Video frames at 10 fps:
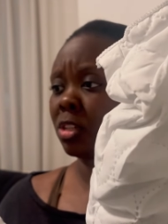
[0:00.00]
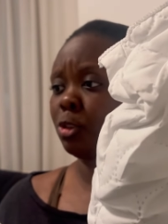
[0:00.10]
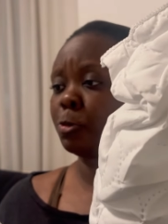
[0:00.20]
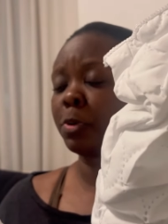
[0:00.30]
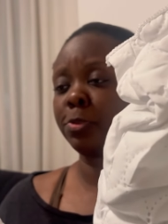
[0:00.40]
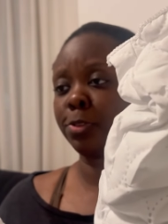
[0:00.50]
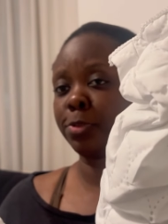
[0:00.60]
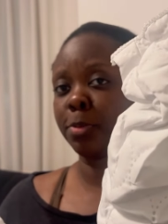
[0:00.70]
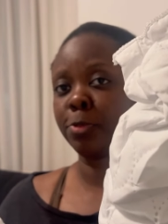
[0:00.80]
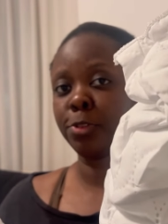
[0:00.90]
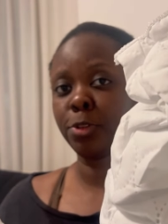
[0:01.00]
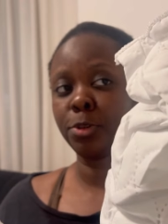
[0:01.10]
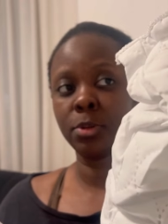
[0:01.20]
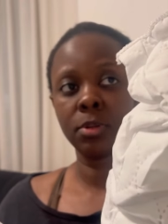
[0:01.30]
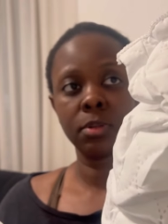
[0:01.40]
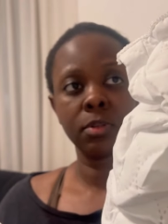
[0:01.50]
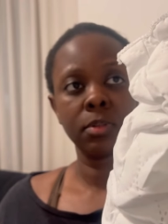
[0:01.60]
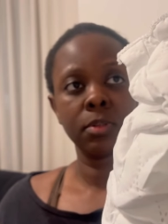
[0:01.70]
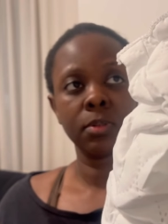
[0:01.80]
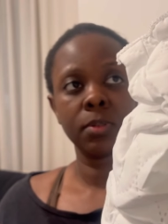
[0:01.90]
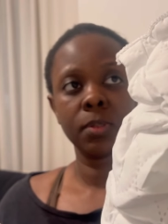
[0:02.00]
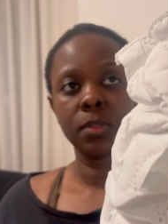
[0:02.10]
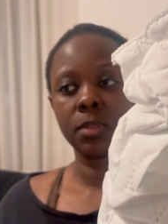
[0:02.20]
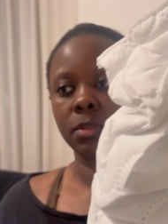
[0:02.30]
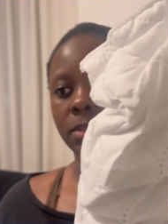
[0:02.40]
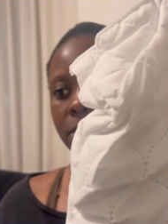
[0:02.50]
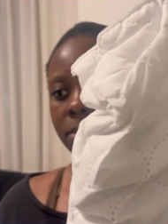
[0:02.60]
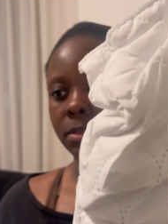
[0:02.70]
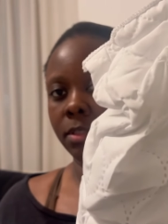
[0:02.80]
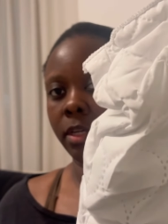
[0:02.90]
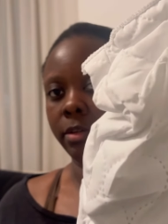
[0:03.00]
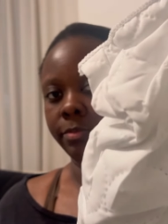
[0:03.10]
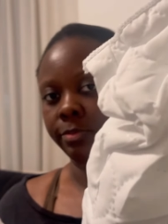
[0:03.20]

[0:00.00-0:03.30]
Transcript: to use both of them for you. Both of them? Yeah.